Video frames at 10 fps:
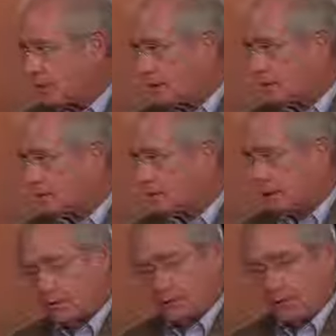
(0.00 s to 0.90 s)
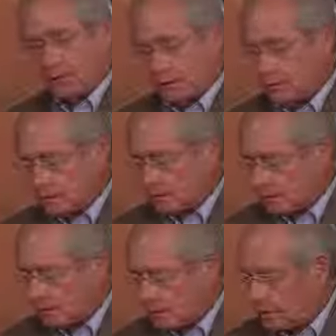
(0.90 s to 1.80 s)
They don't they don't like it. Mm -hmm.
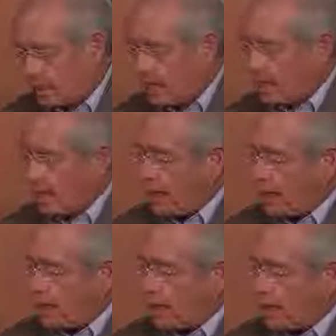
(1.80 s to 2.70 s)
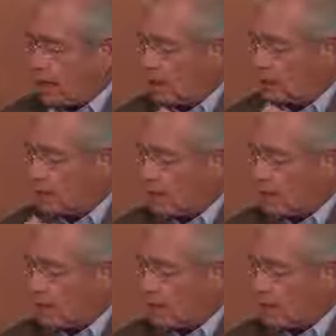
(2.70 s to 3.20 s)
uh, mm-hmm. uh, you